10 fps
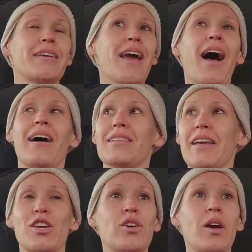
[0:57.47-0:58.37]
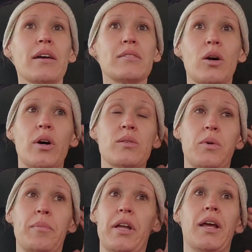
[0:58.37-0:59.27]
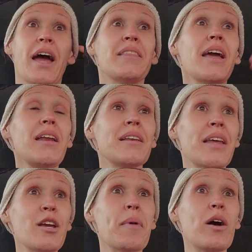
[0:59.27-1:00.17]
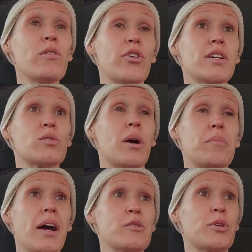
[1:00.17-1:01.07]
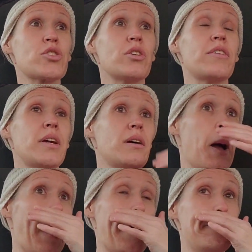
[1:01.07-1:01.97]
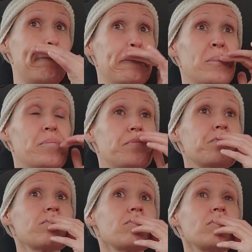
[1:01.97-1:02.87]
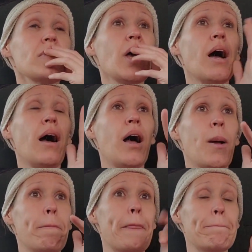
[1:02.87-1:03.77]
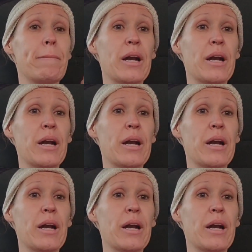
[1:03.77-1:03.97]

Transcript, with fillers: yeah, like you guys know us women. And they didn't take my ovaries, so I'm not supposed to have hit um, um,